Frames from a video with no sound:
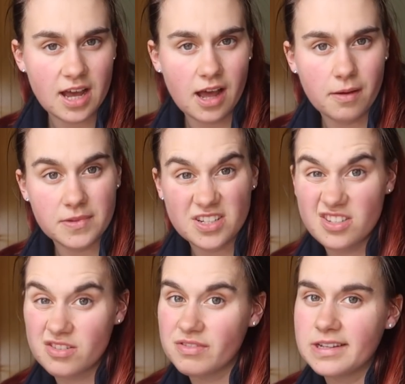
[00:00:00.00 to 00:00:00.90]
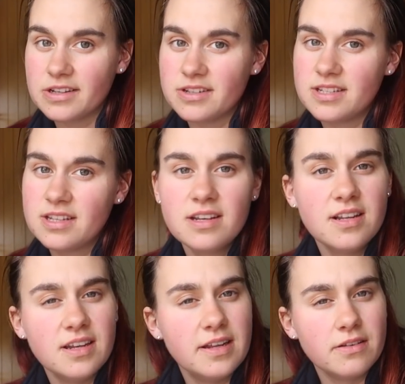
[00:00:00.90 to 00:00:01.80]
Um, it's just a really good
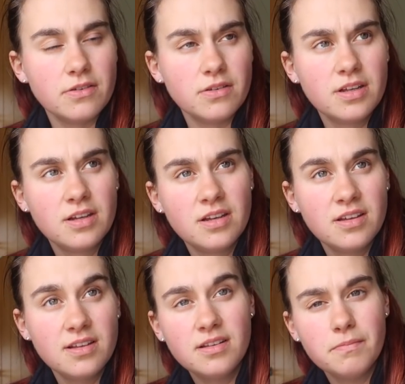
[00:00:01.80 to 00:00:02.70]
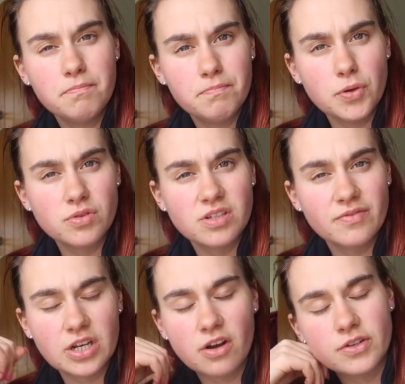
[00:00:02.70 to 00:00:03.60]
little boost
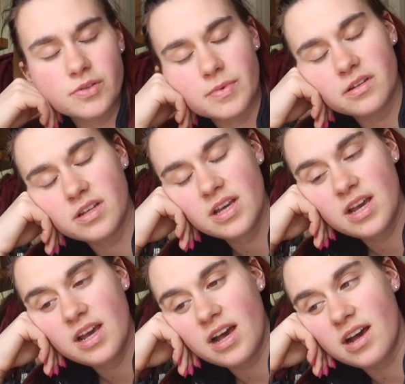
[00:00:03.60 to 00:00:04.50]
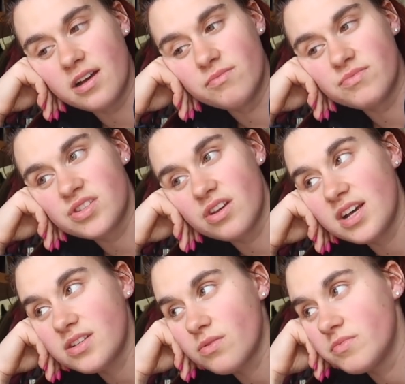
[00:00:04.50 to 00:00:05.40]
of encouragement. Um, so
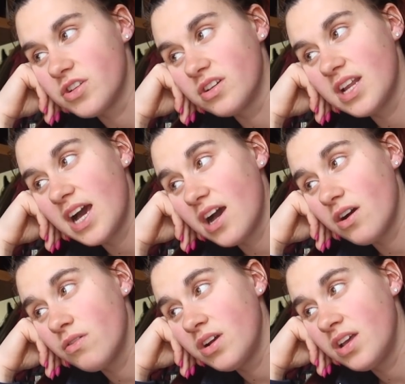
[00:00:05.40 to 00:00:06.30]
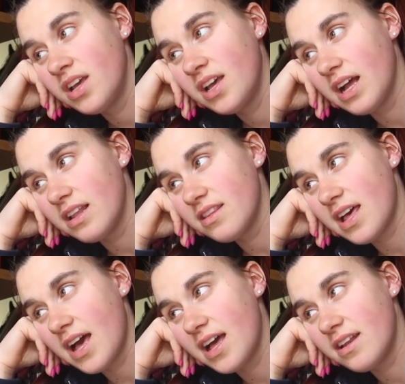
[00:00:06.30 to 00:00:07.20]
that's what I'm doing now. And
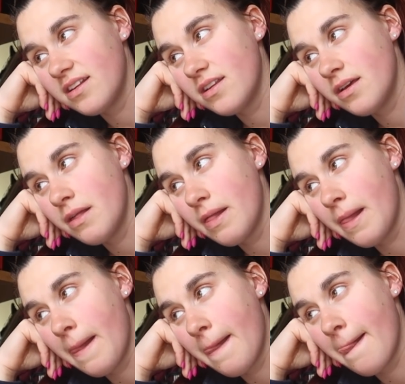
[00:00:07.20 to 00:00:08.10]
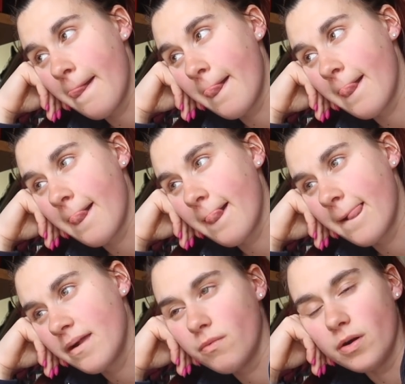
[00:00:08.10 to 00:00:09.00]
then,
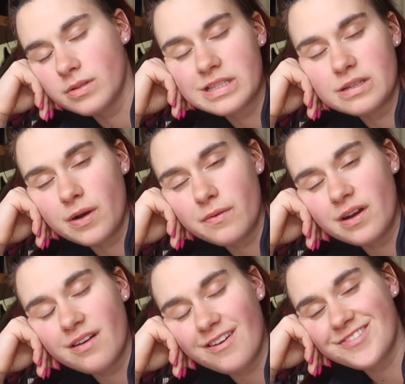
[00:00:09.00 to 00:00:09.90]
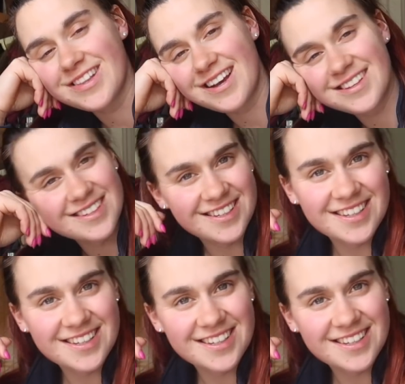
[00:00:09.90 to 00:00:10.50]
well, we'll see where we are after that